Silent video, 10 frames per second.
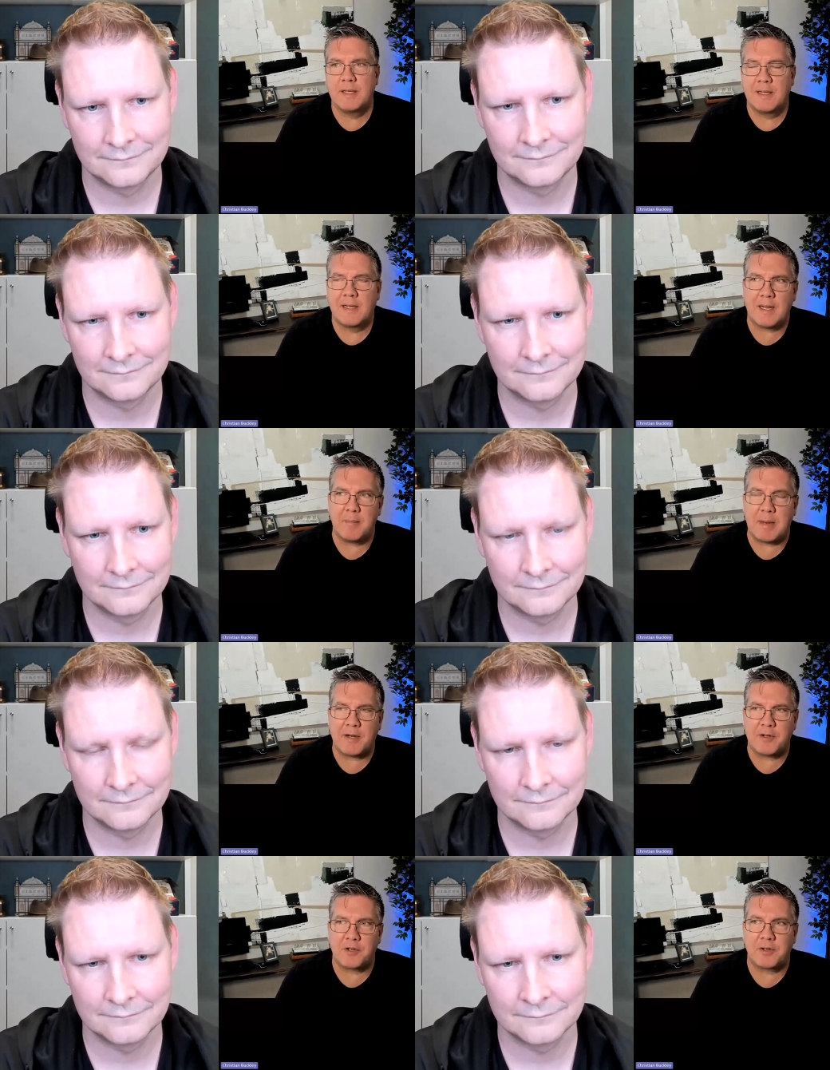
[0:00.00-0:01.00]
Speaker 1: And I had a
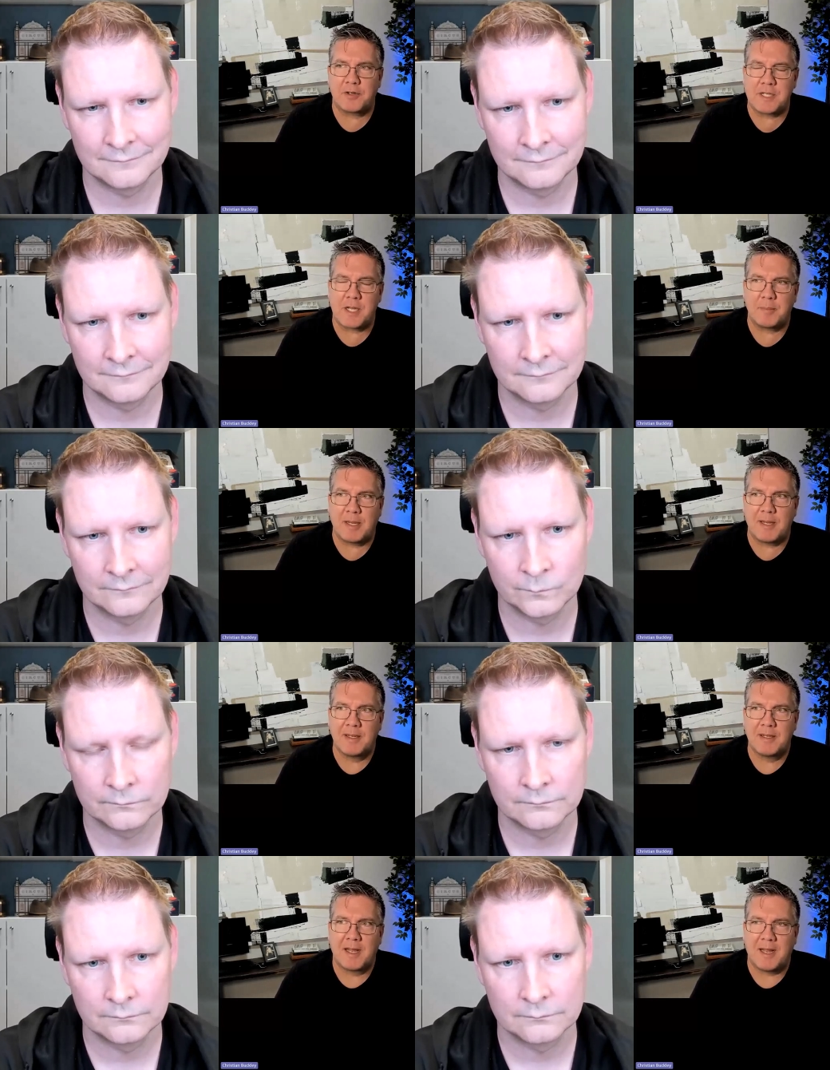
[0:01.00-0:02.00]
manager tell me,
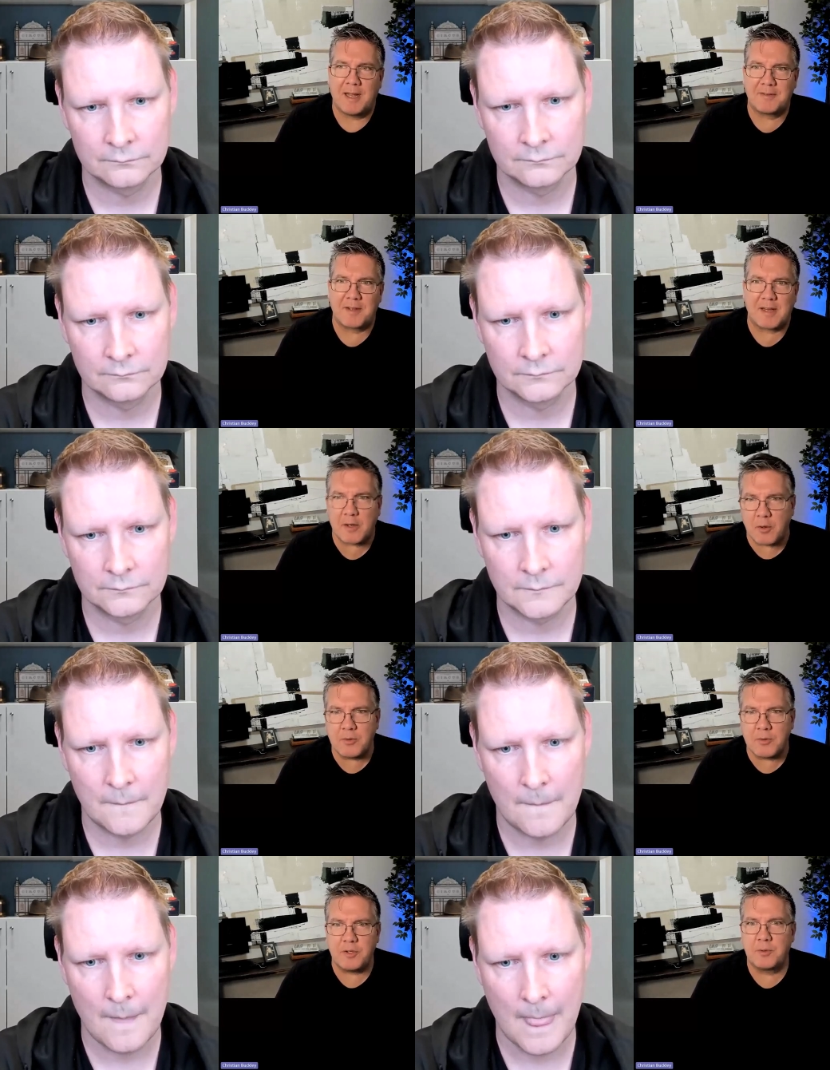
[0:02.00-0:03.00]
uh, it's like, I
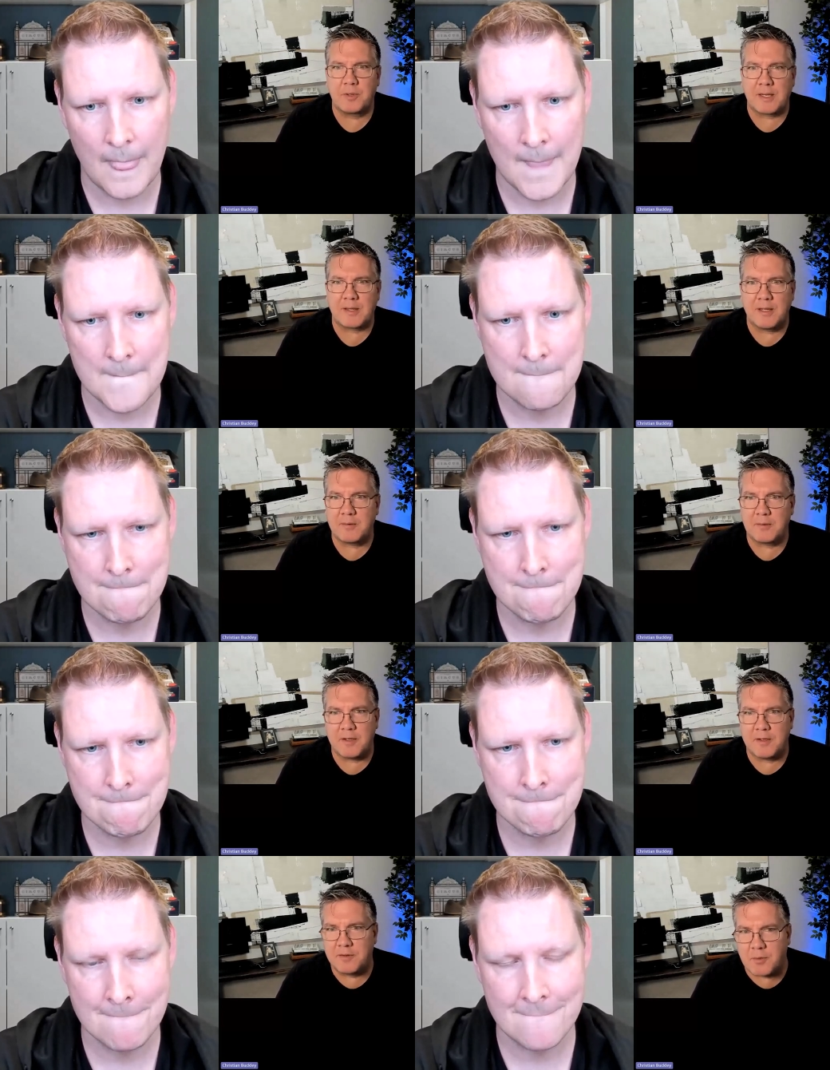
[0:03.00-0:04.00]
go to like the,
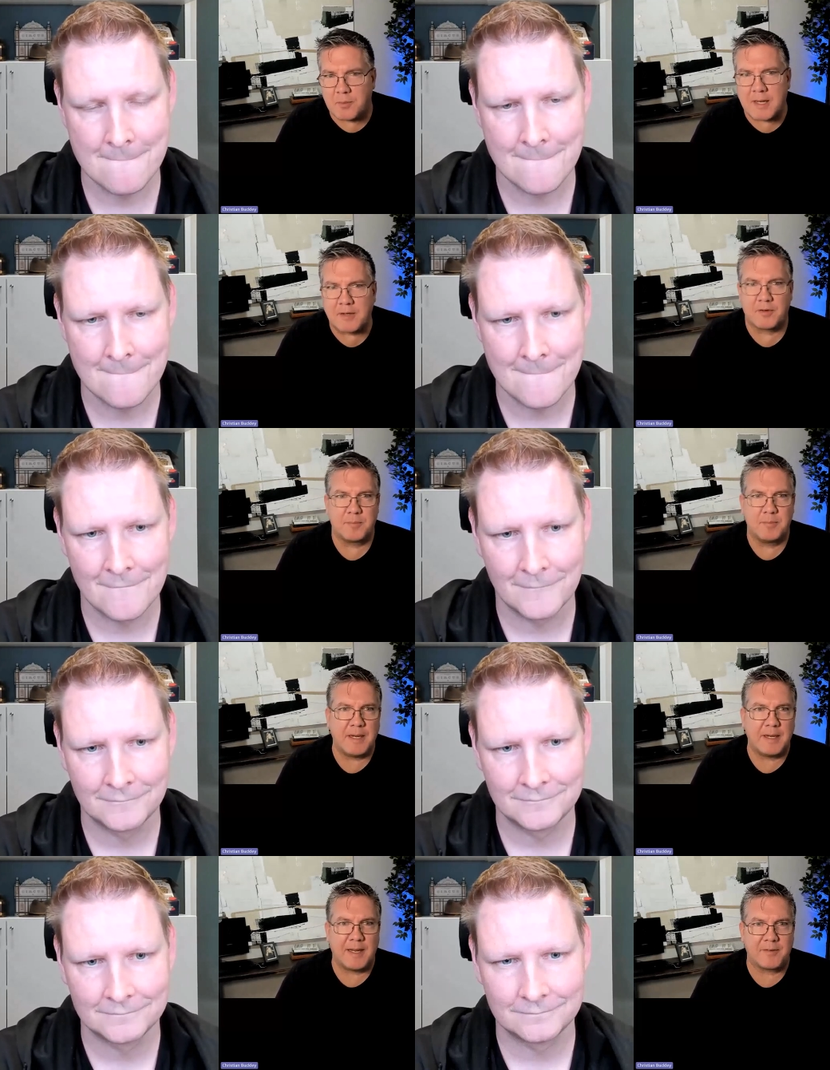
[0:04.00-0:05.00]
the director
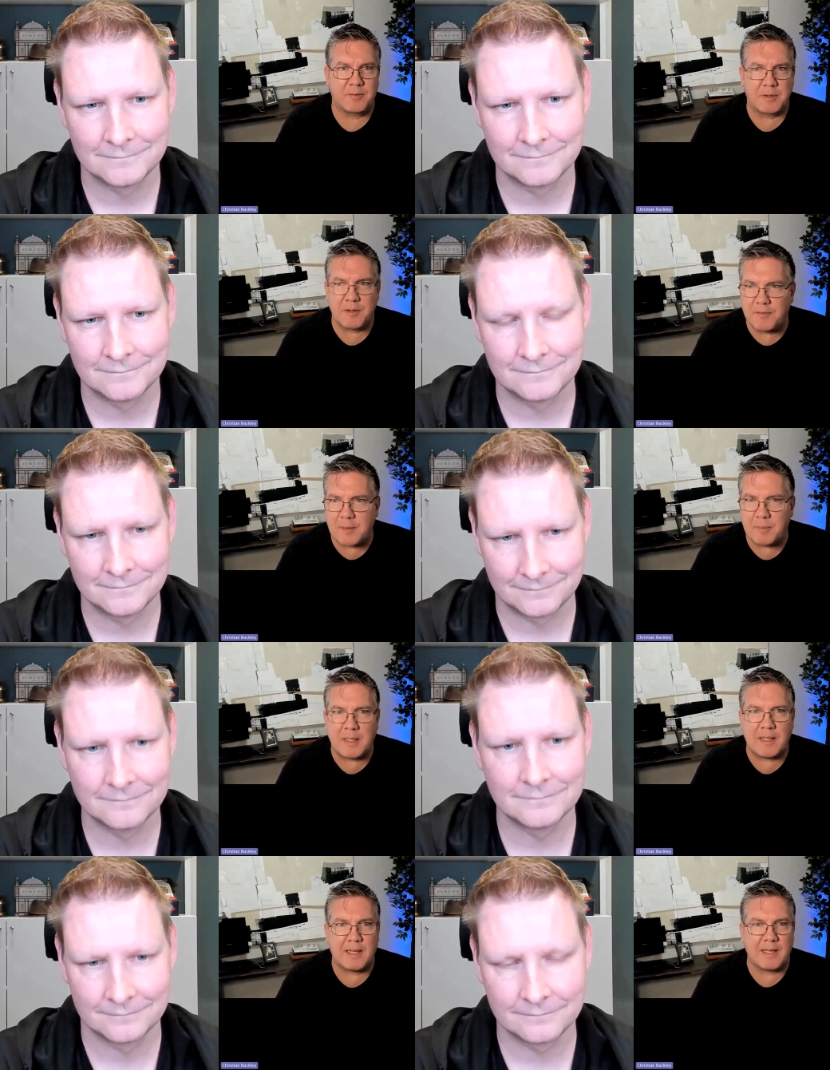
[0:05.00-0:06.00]
meetings with the V
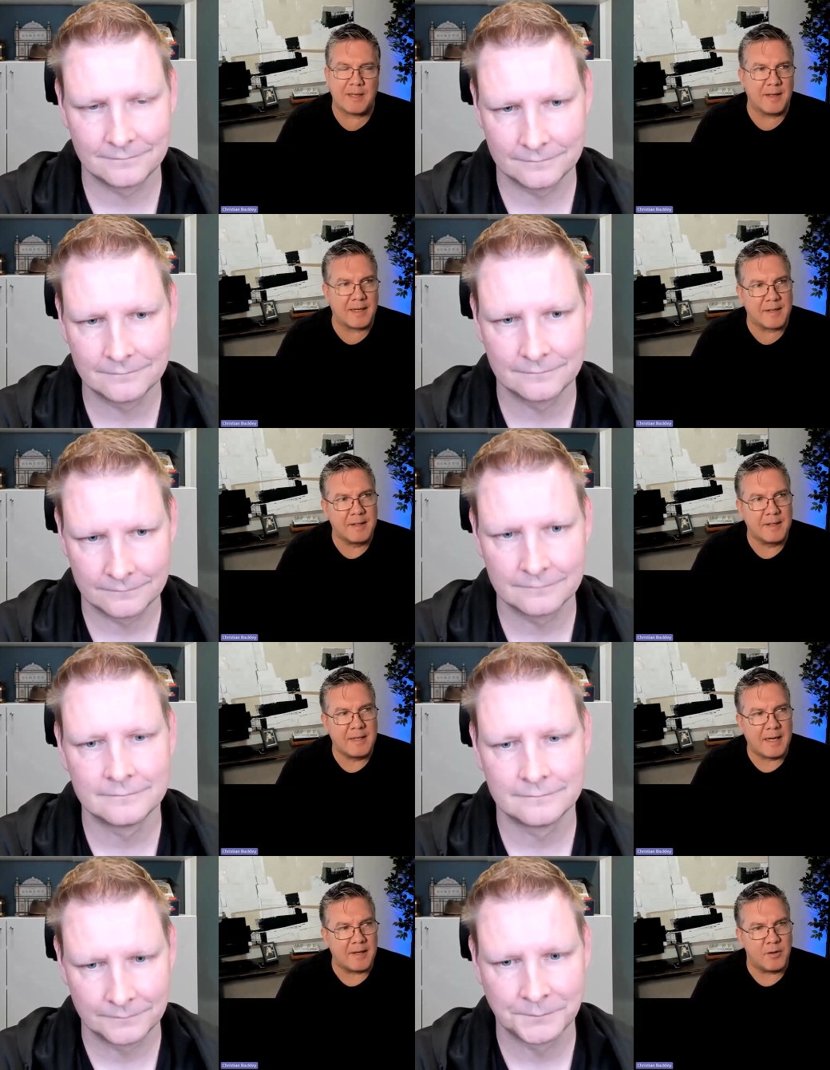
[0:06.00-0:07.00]
P, and like,
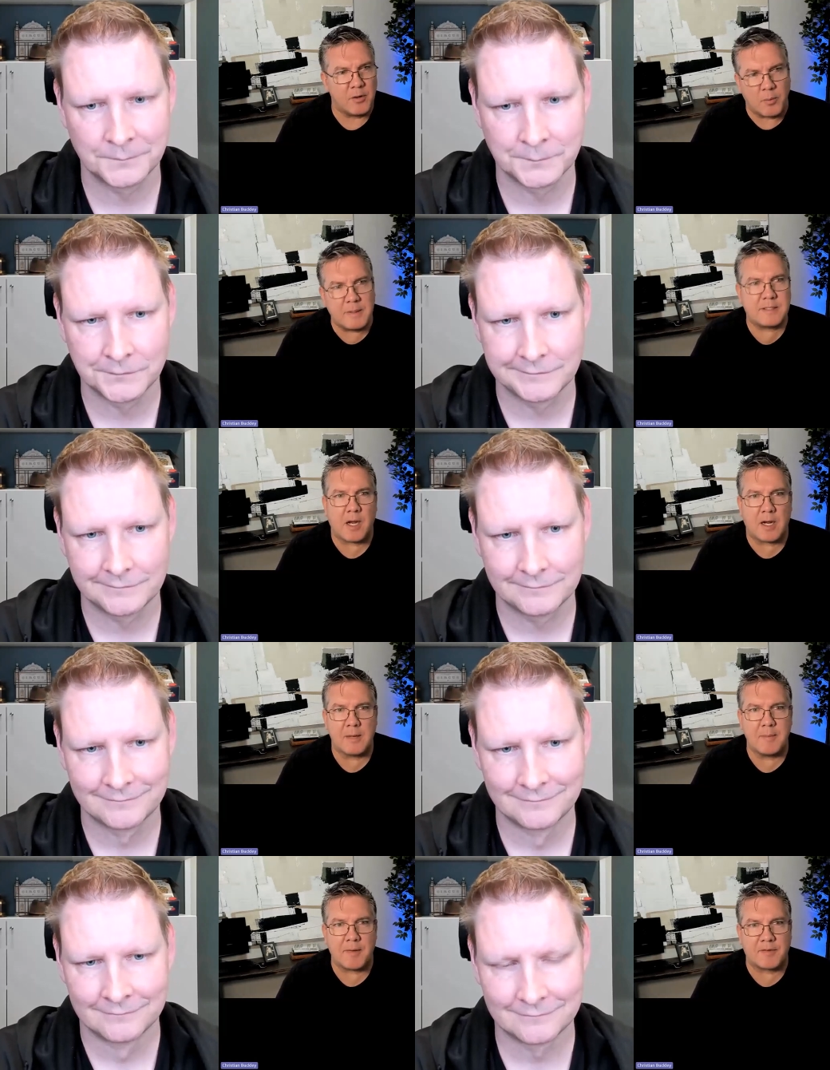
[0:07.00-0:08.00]
and nobody's
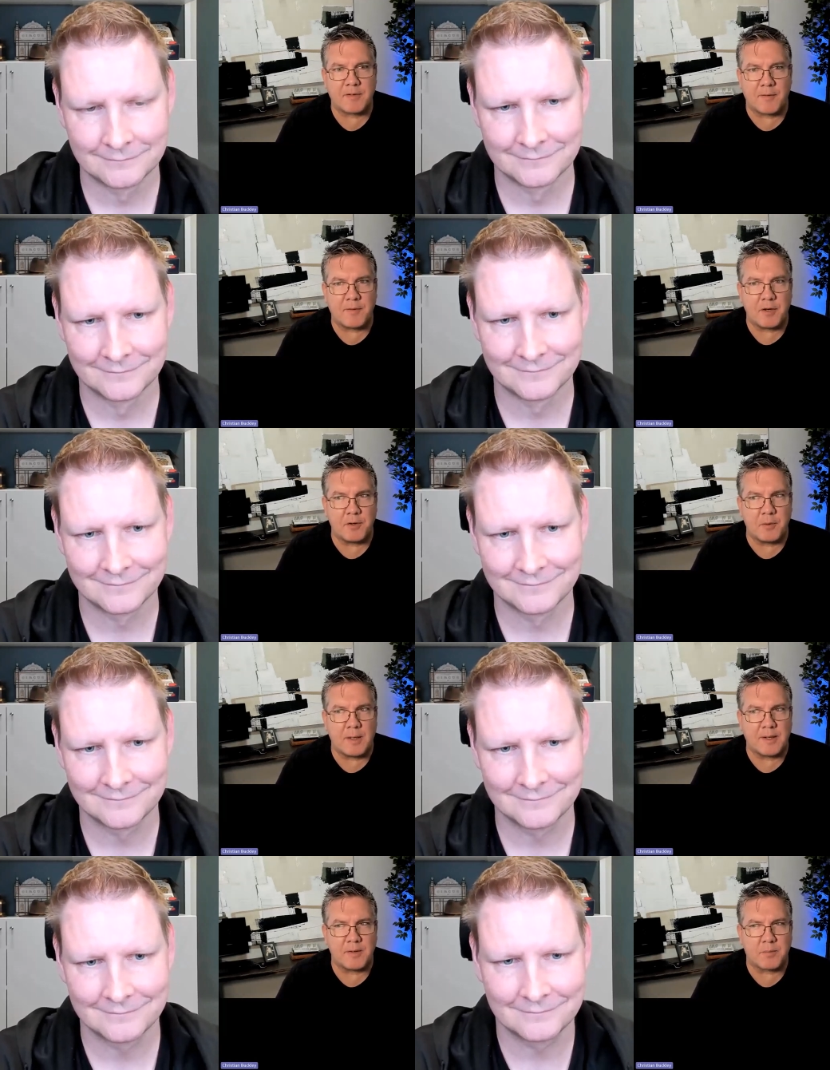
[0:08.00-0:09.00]
talking about the stuff that you're
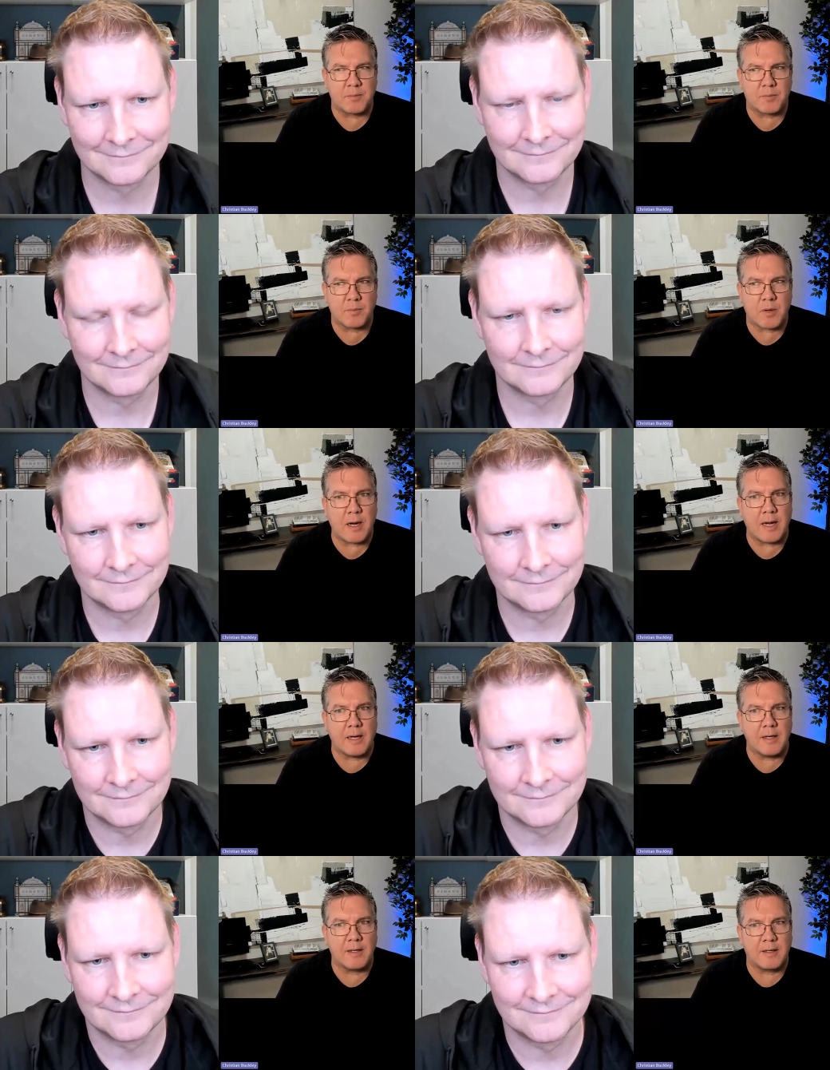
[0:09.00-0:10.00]
doing. I said,
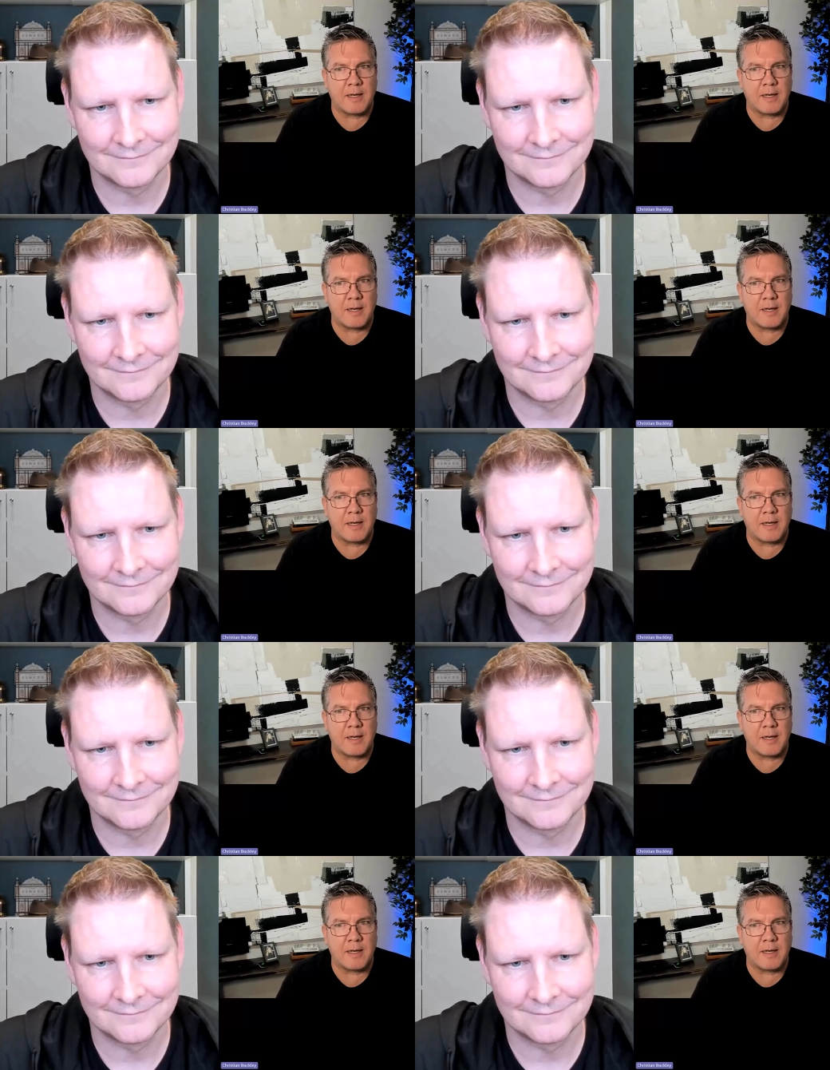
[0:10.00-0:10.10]
right.